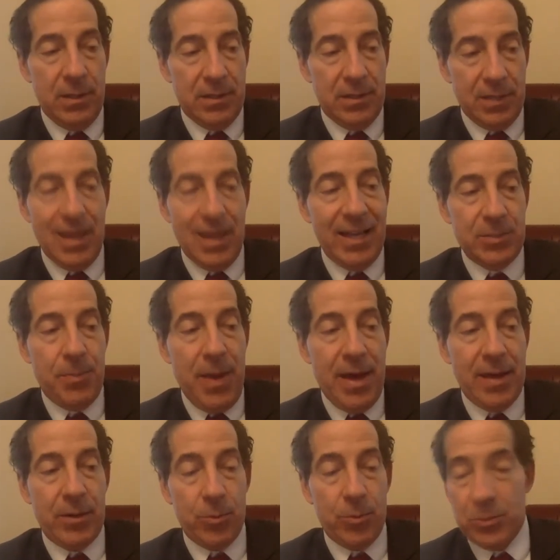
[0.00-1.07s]
The last
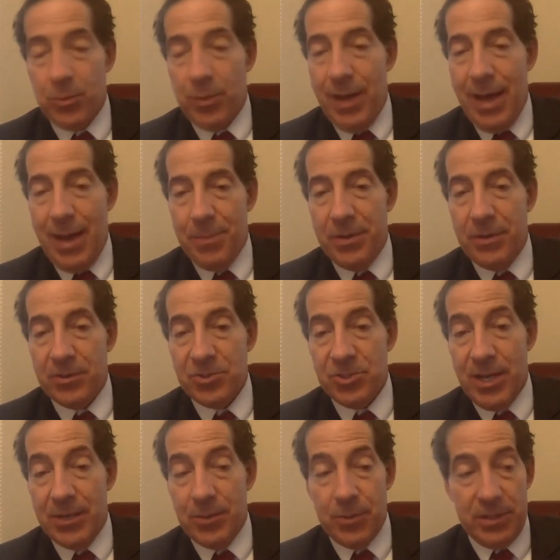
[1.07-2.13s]
battle was what happened on
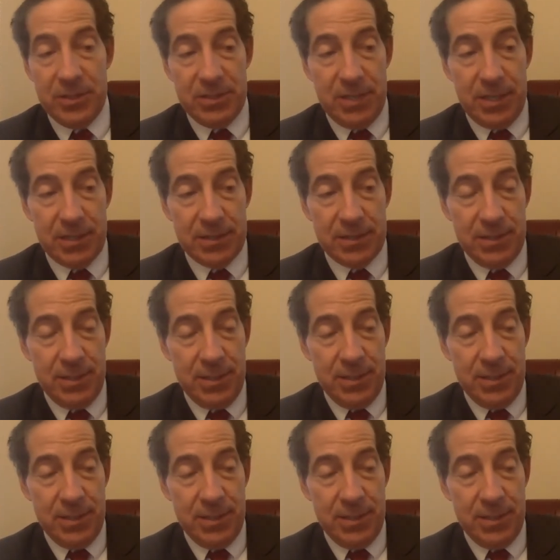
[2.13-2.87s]
January 6th.